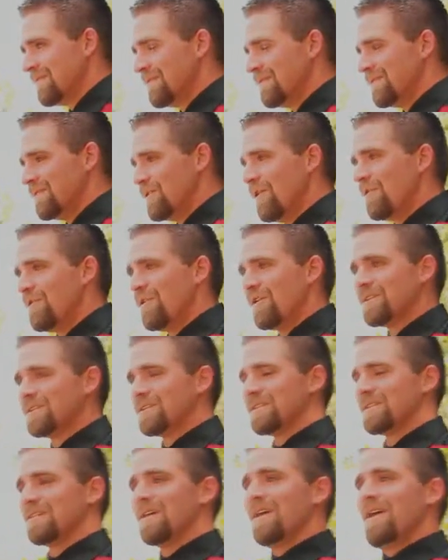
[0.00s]
No nurses.
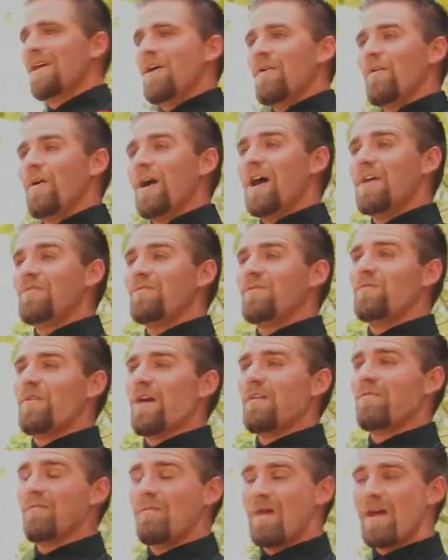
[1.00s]
Well, if you've
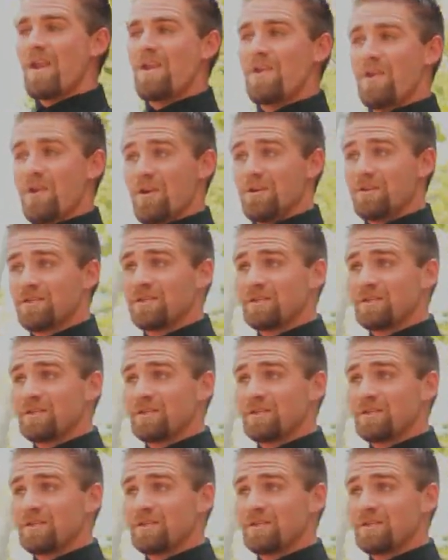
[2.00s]
ever met a nurse,